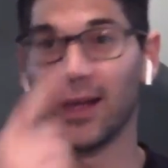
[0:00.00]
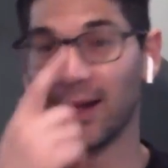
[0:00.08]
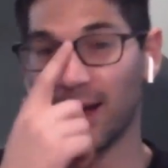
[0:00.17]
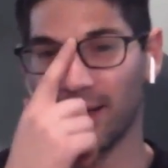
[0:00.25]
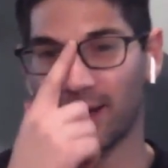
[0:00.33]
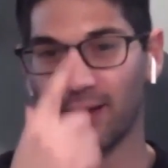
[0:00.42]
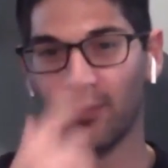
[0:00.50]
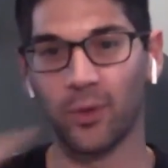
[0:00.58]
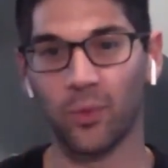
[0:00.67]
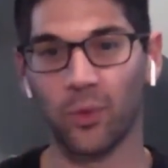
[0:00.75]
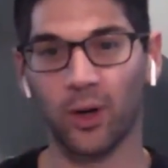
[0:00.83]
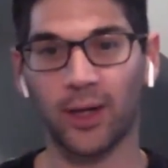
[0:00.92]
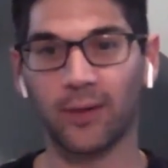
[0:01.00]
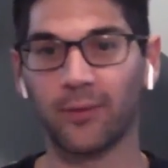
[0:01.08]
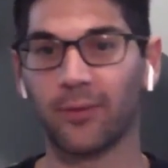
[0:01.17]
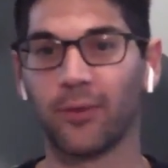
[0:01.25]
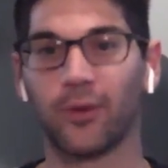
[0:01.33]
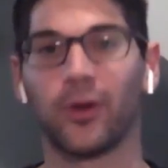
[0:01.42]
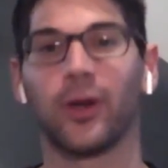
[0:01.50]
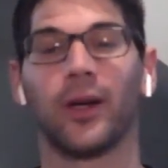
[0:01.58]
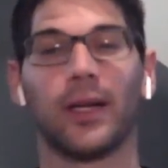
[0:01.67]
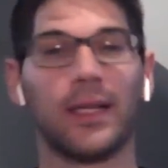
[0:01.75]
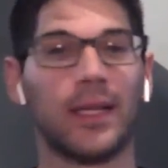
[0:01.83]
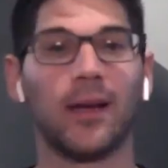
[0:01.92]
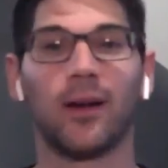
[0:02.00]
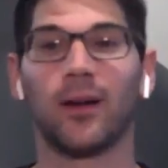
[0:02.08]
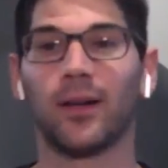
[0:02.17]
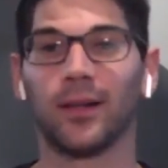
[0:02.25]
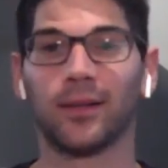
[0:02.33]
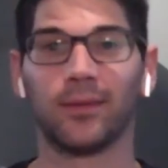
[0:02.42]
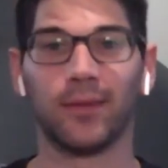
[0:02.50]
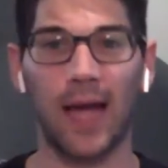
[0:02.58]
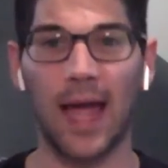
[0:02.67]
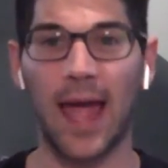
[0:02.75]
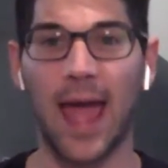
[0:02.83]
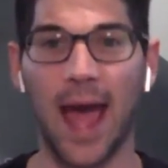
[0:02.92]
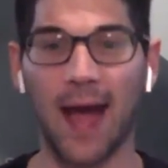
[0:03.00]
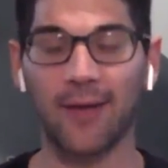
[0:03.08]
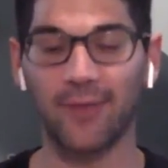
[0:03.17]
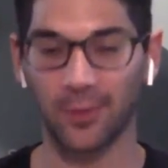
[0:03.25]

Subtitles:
and now that I've been working for a year and a half,